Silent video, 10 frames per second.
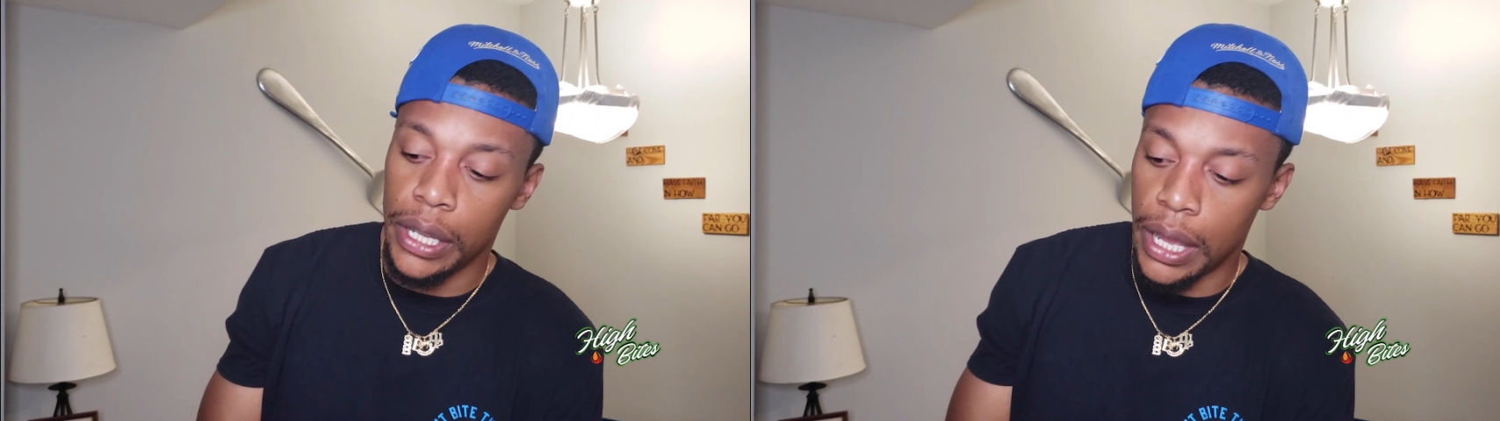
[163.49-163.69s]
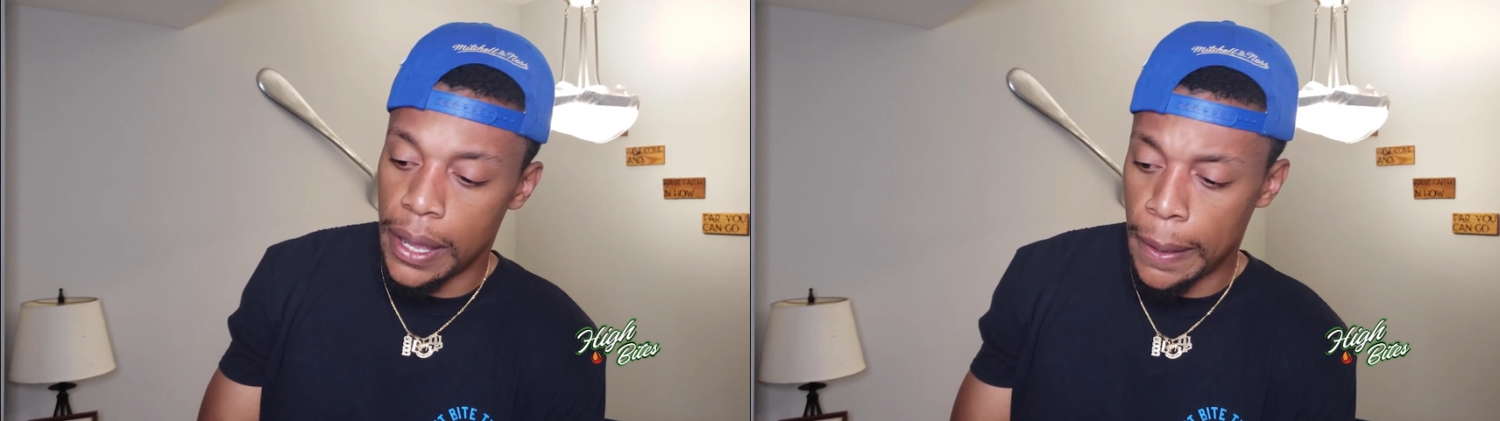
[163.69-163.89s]

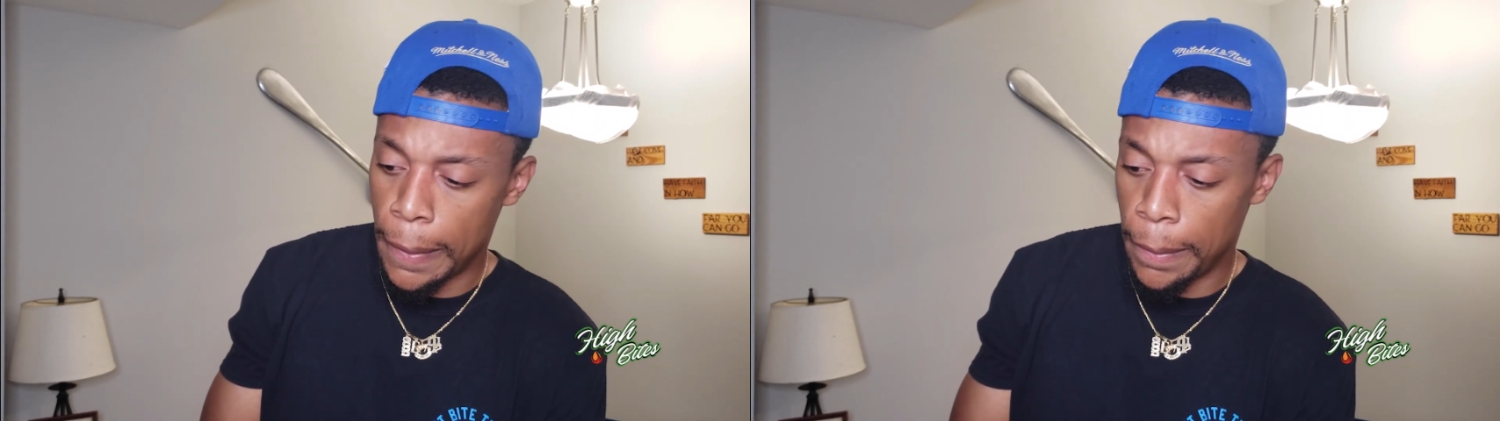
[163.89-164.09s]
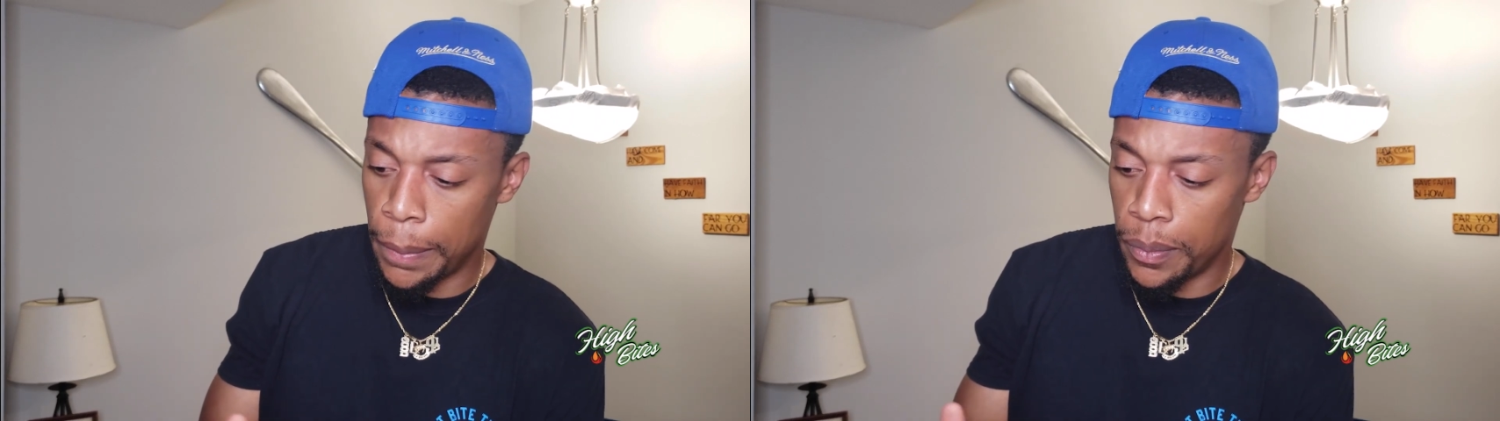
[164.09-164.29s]

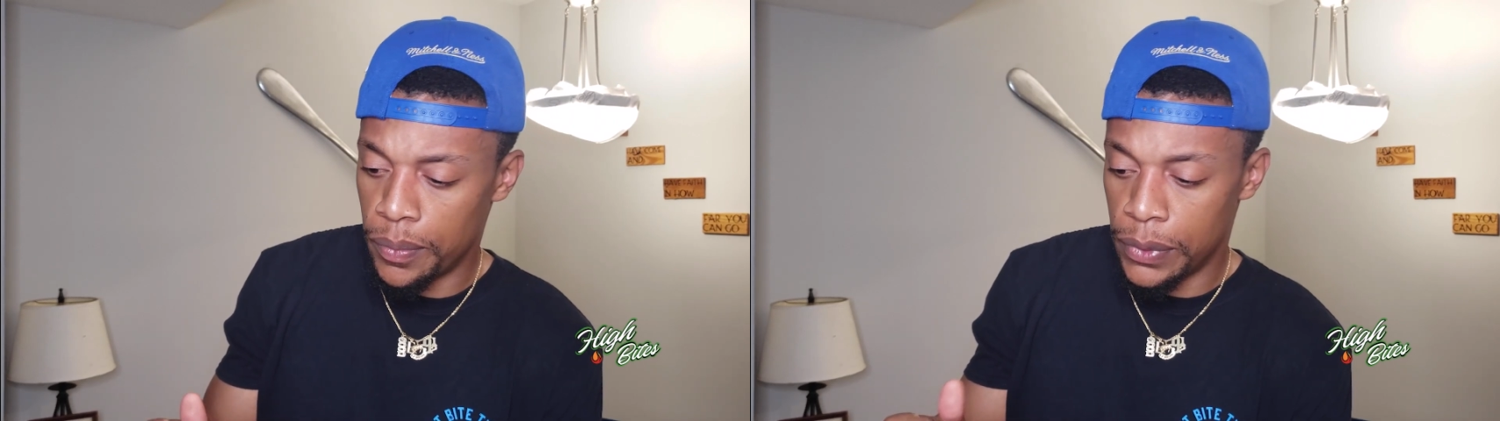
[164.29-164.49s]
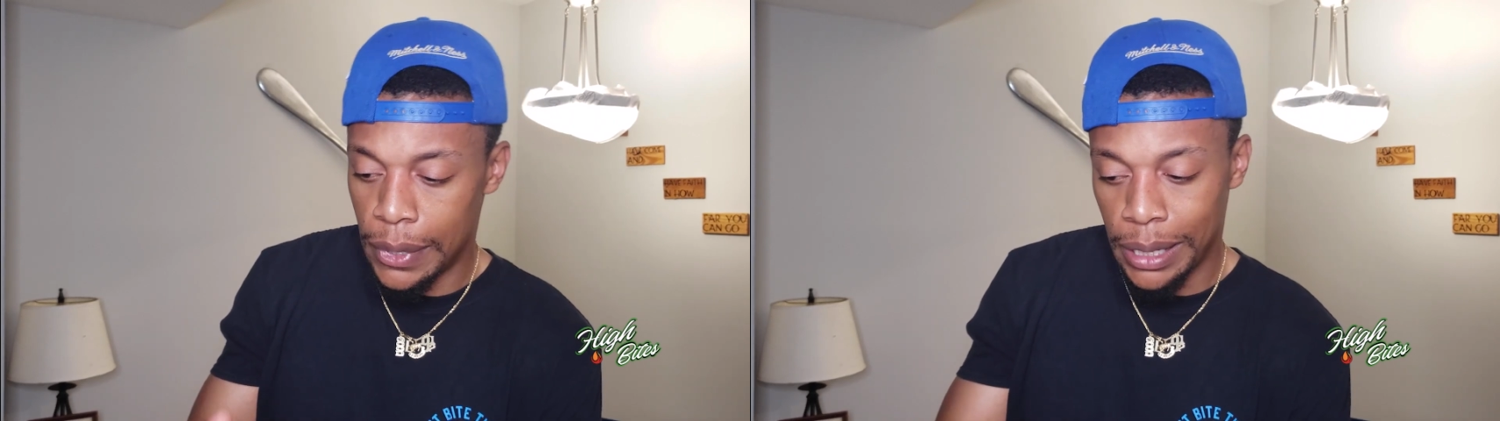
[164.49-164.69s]

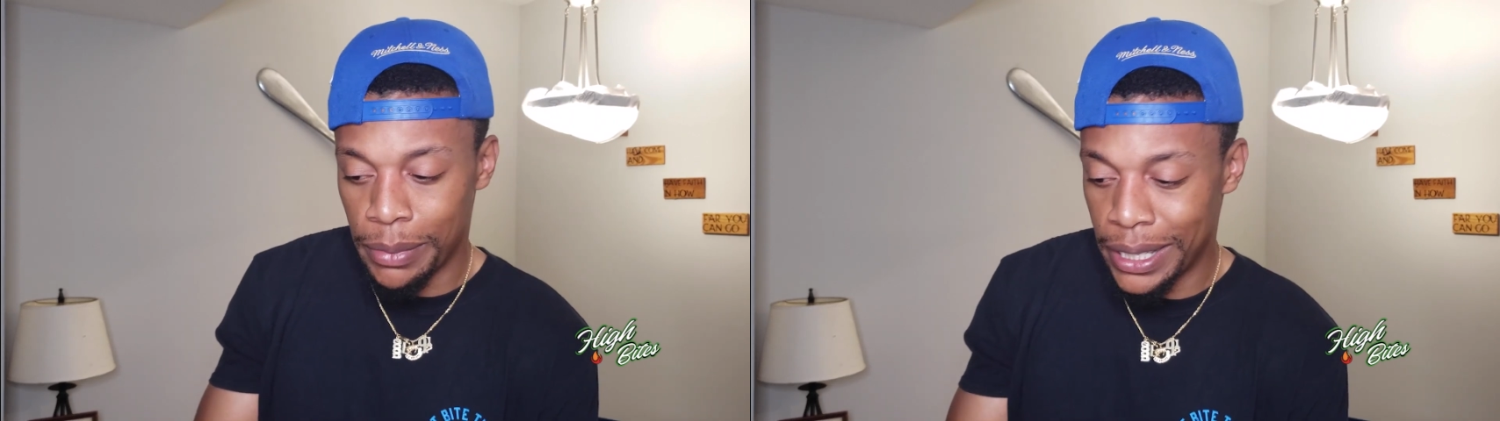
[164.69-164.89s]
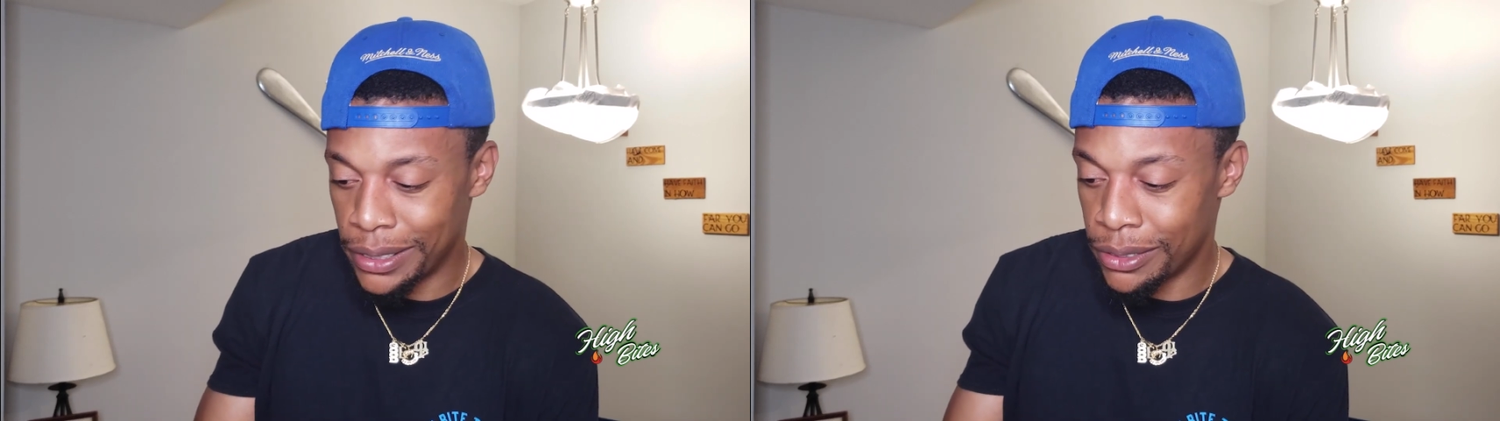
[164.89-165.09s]
Like
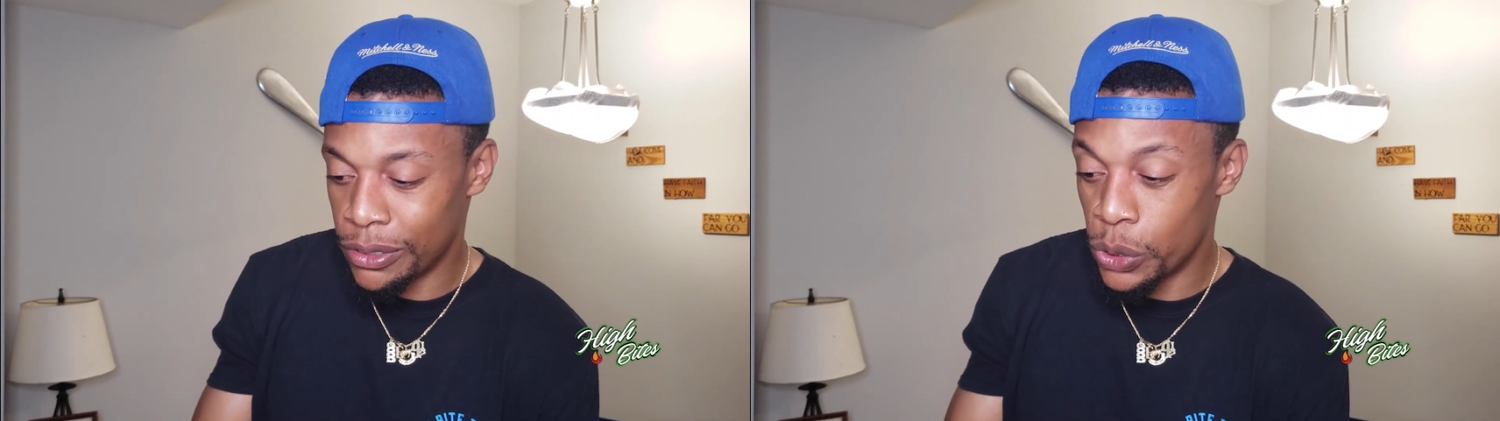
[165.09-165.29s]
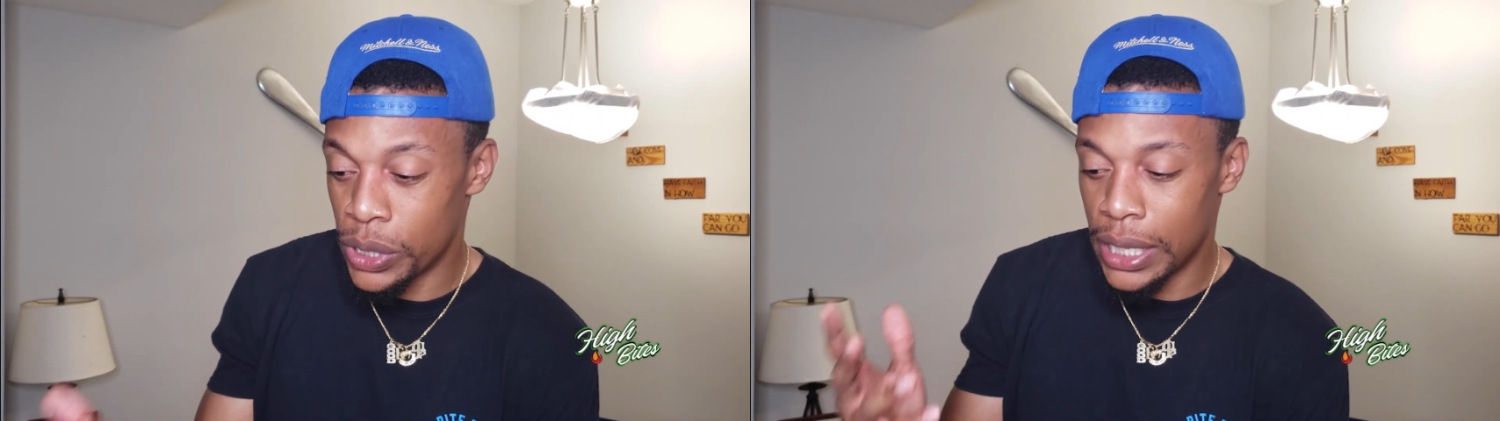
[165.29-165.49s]
I'm
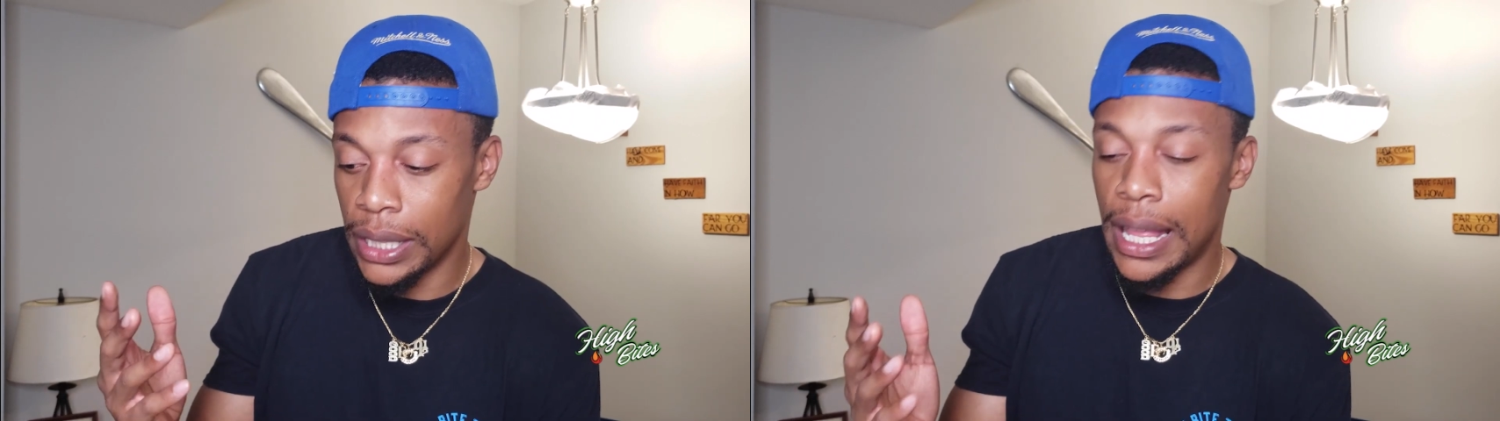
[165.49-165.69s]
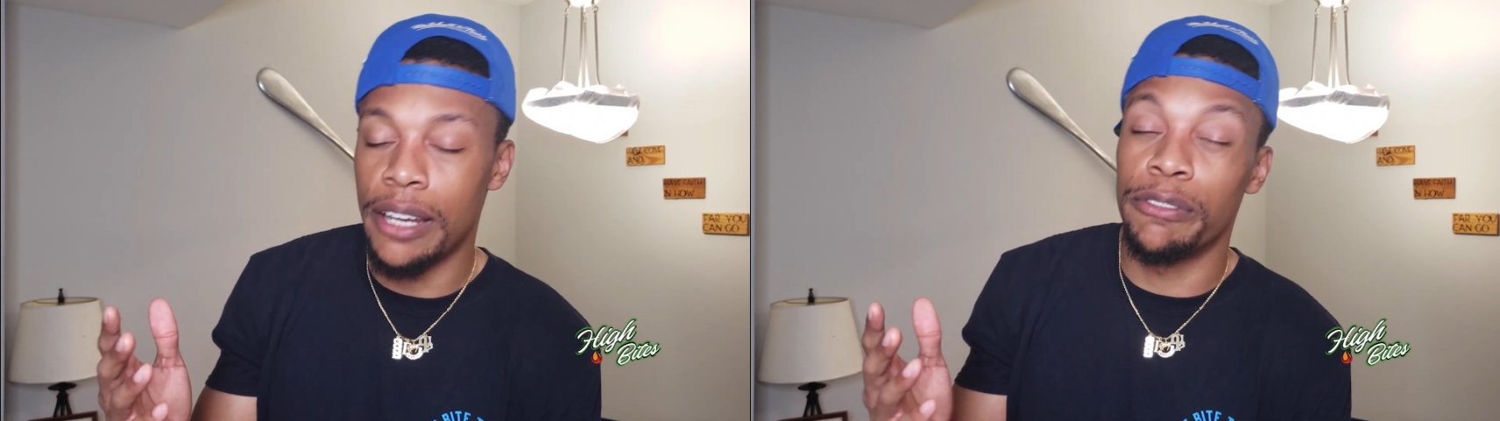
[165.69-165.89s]
using a
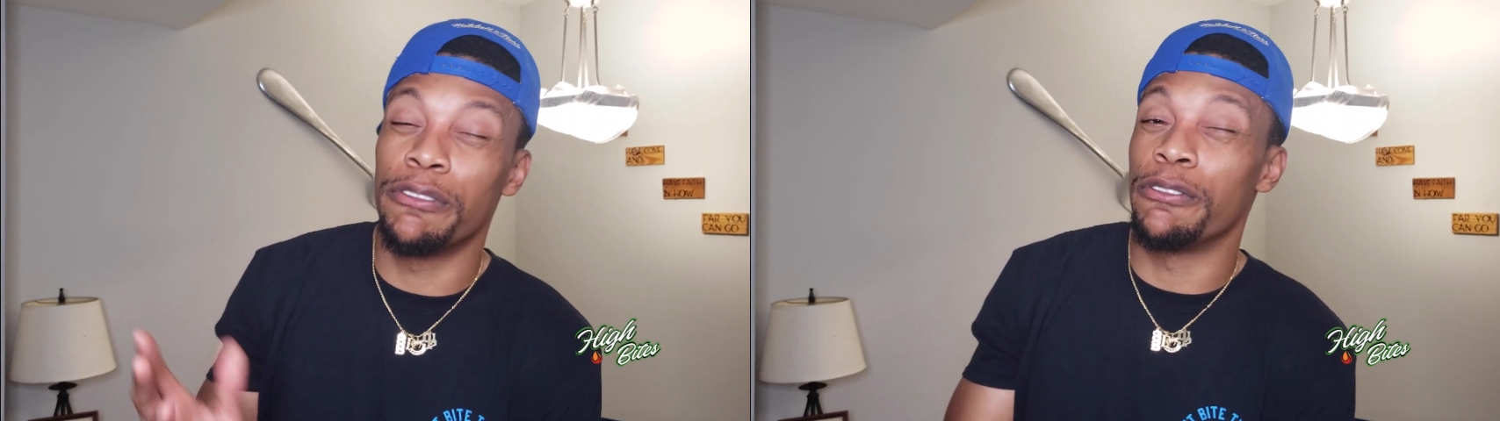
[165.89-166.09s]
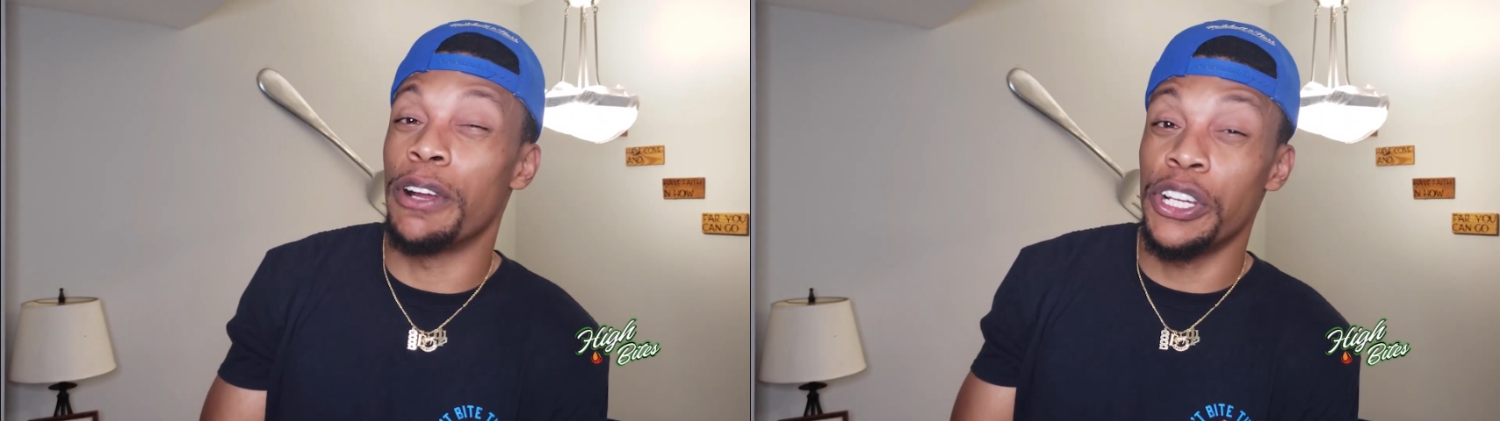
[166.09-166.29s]
lot of
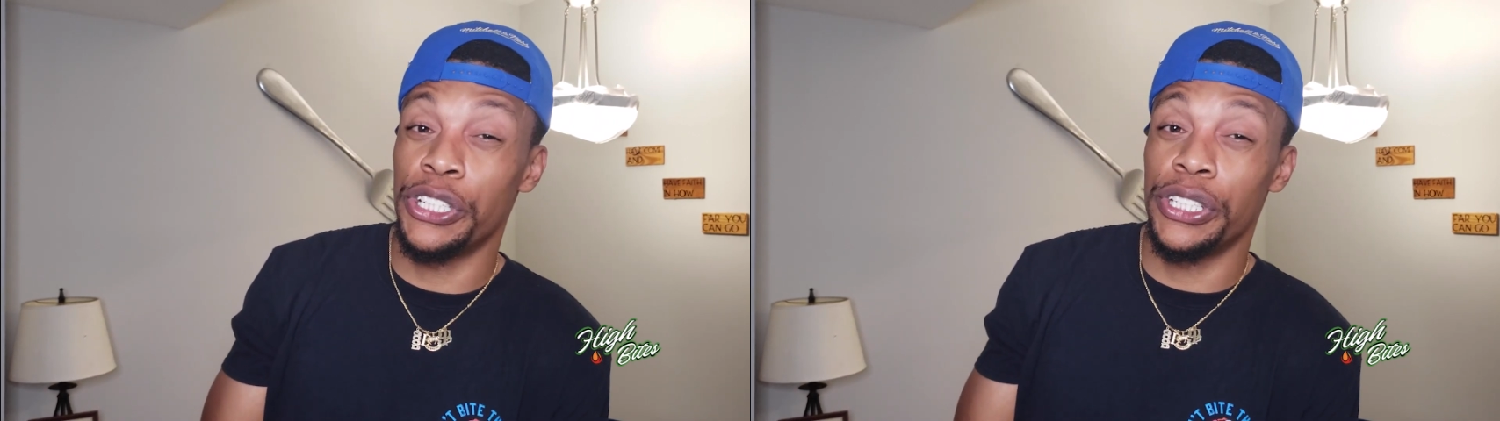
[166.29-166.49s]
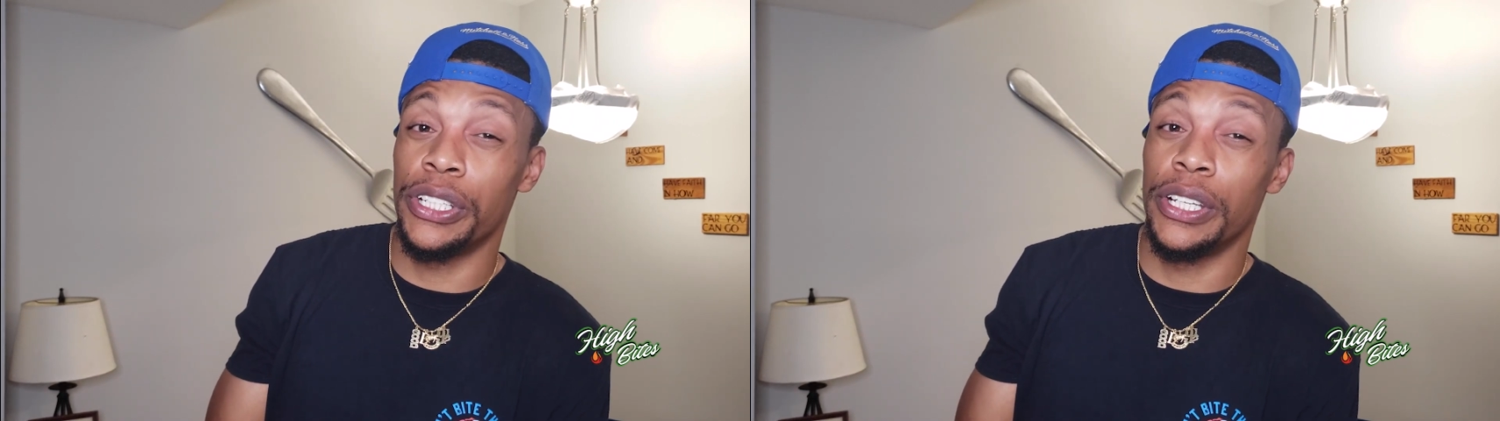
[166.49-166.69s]
fresh